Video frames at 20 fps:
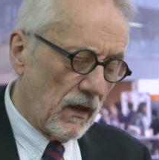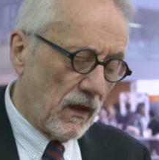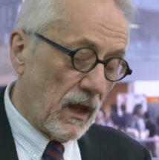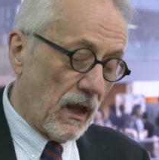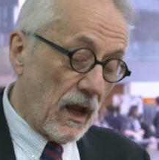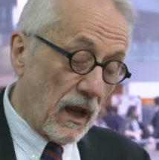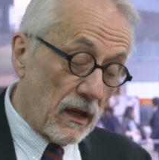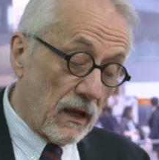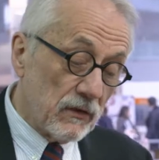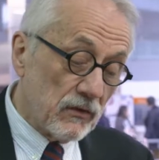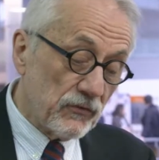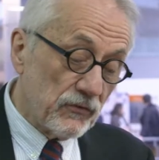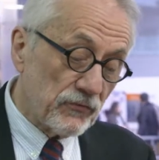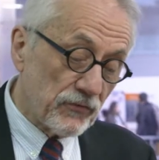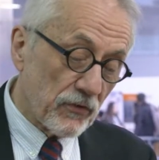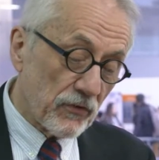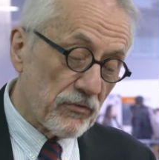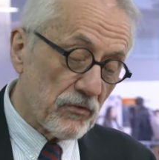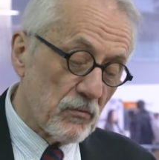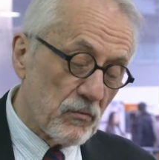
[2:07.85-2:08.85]
And
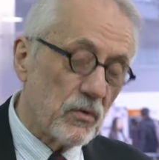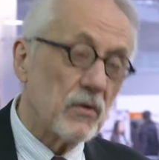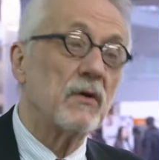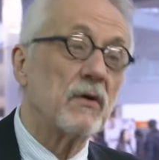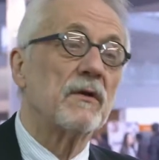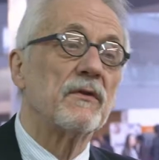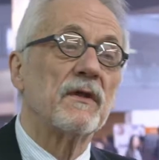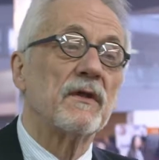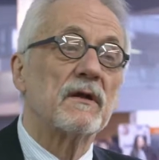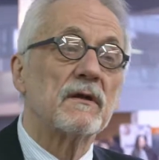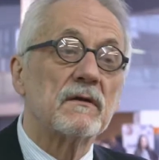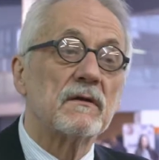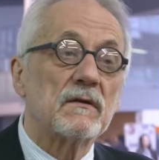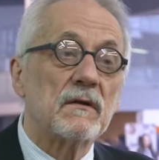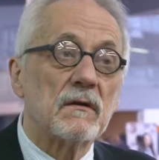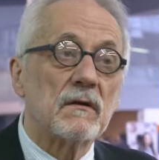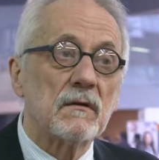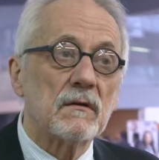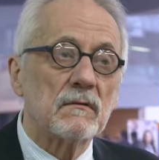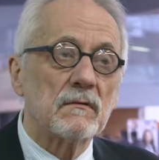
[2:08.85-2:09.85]
furthermore, and that
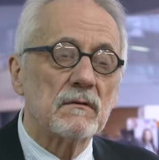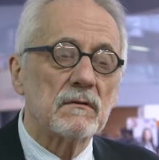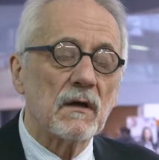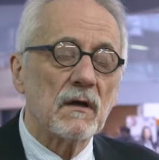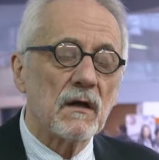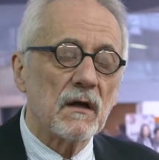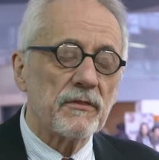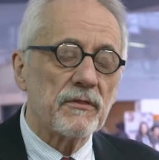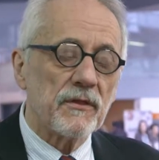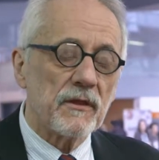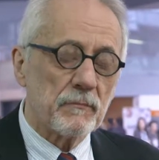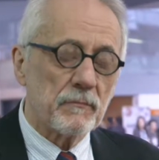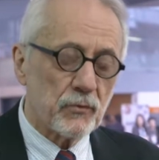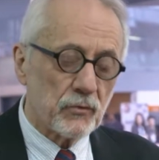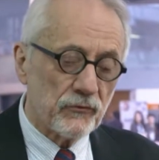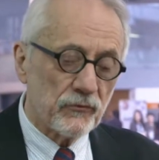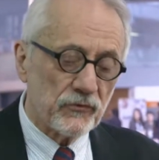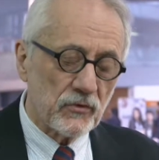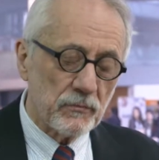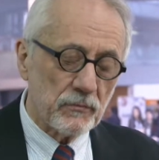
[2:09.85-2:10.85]
I think
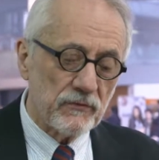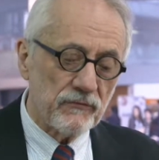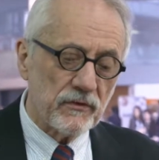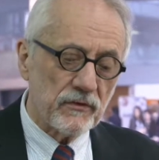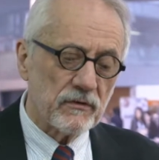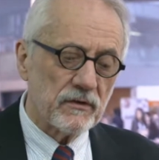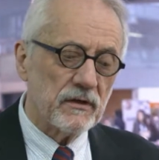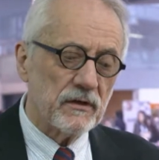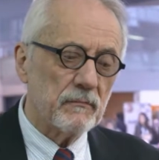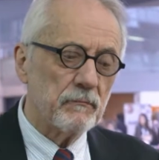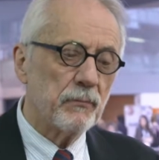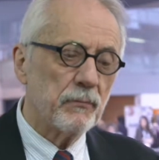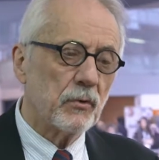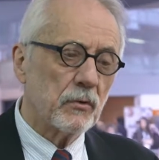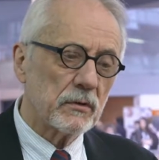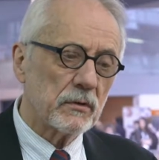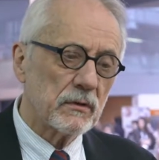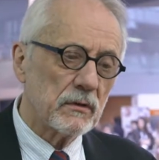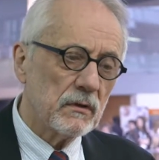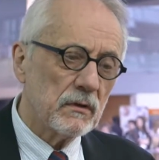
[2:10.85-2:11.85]
proved to be very
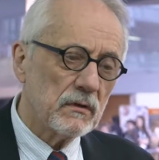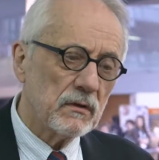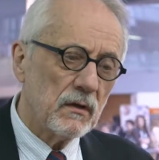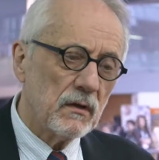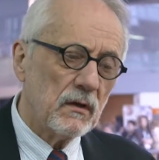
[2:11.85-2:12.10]
important,